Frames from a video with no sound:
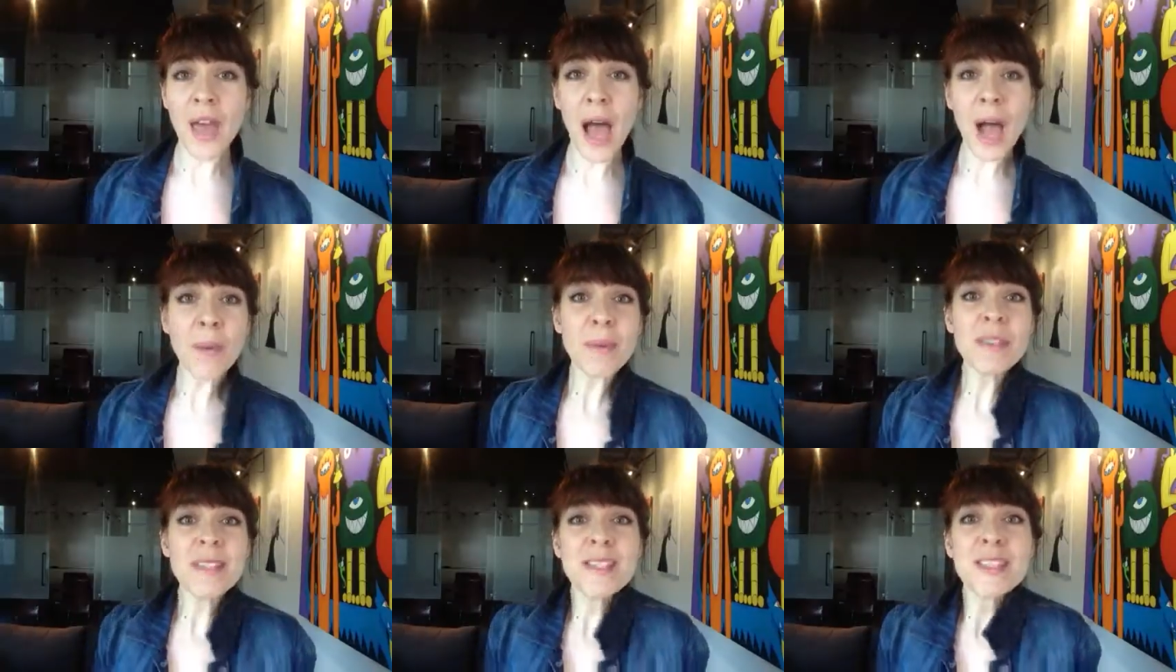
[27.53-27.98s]

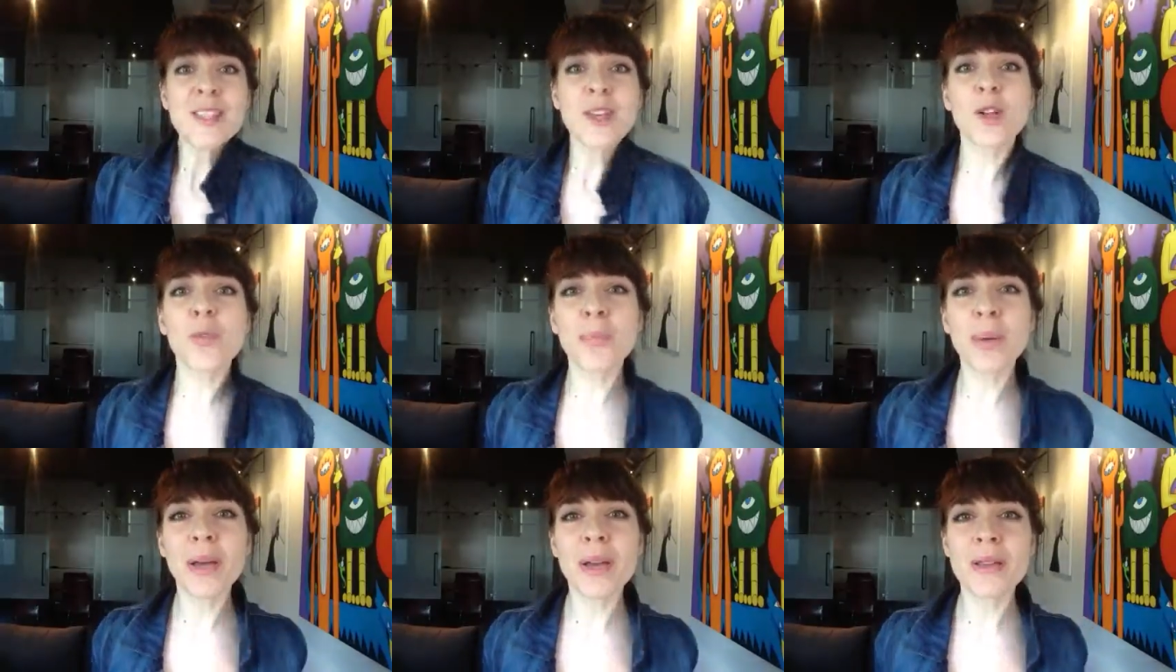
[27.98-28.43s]
I was
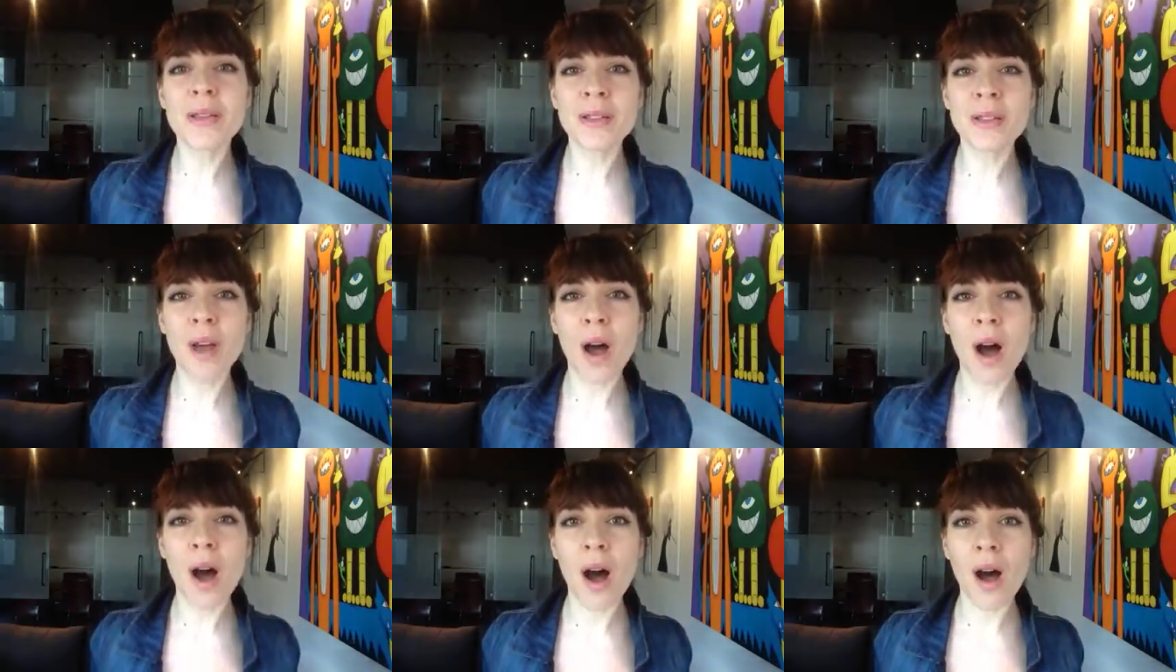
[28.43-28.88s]
still
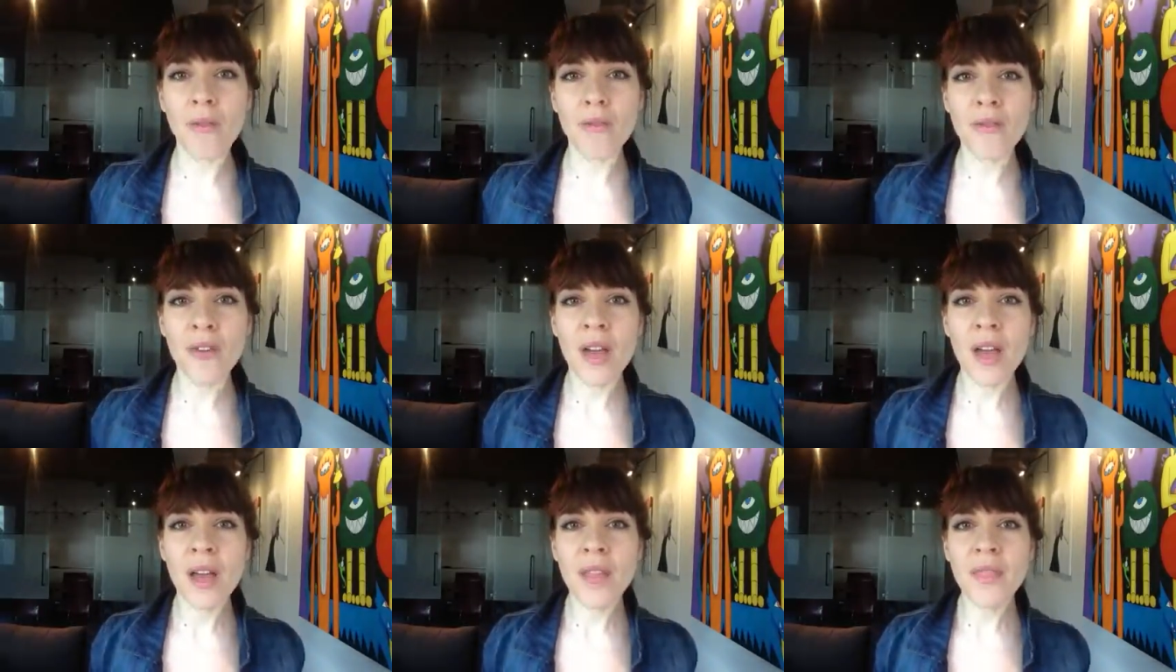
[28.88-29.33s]
pissed
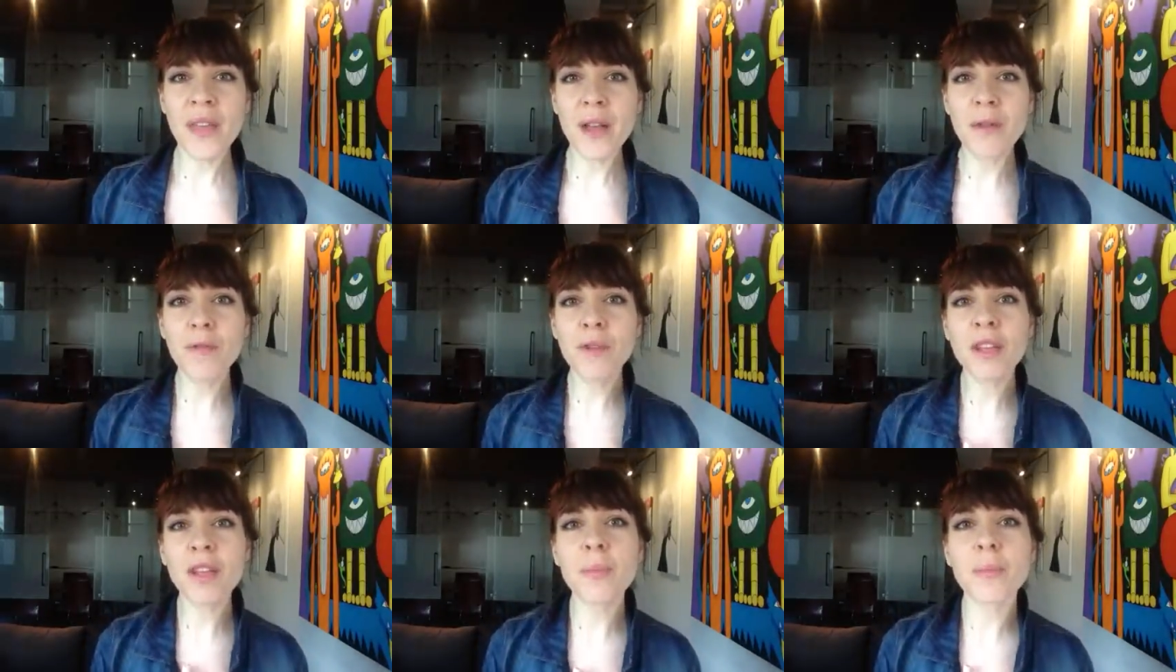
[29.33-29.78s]
off. They
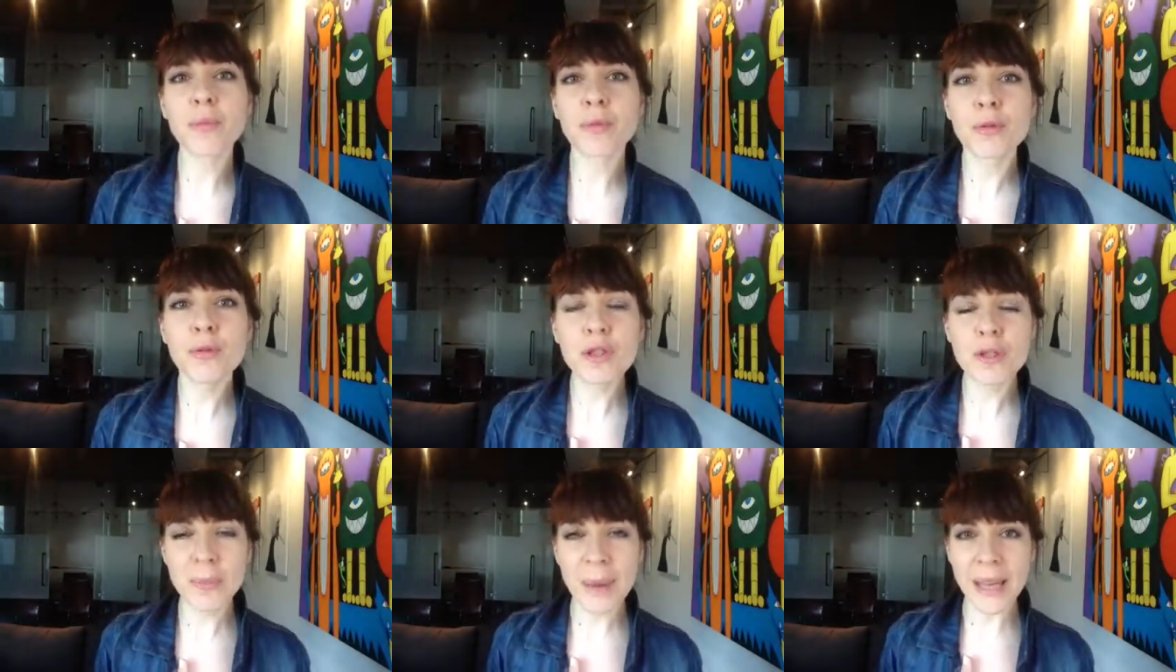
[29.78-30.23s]
really
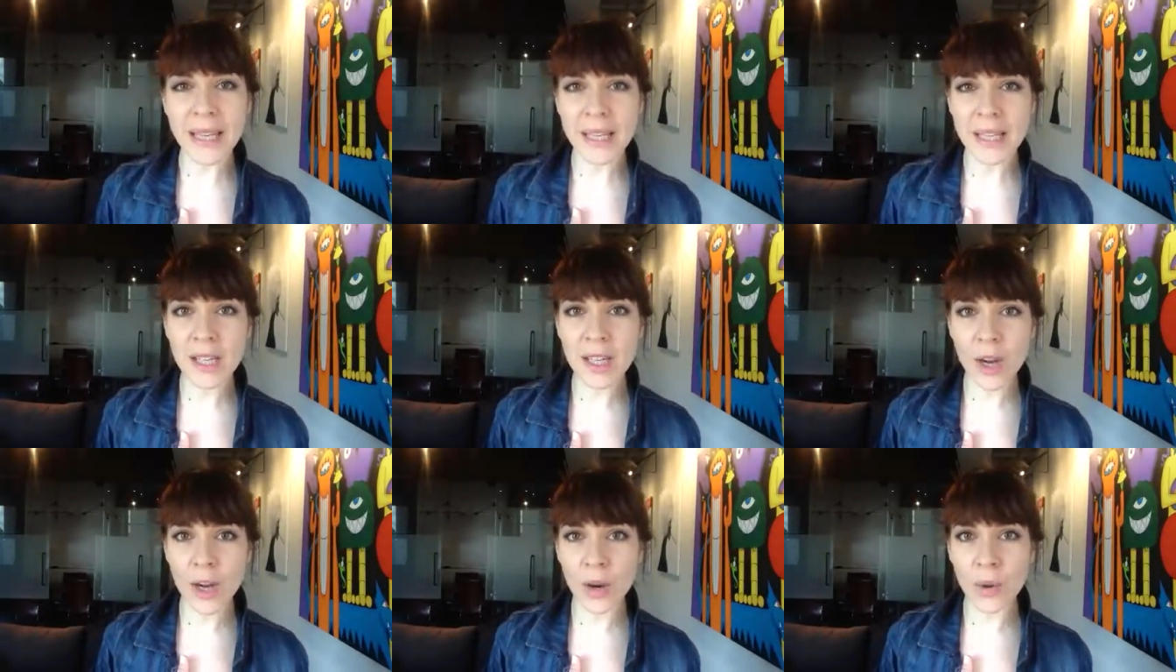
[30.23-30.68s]
bruised my
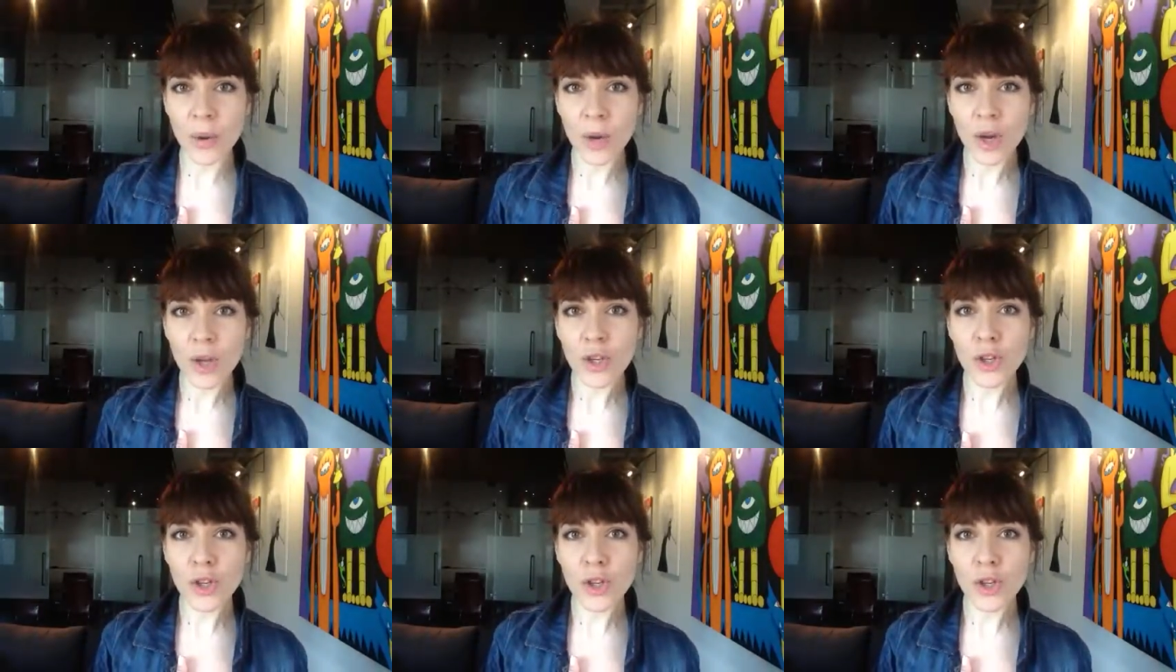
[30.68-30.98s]
ego.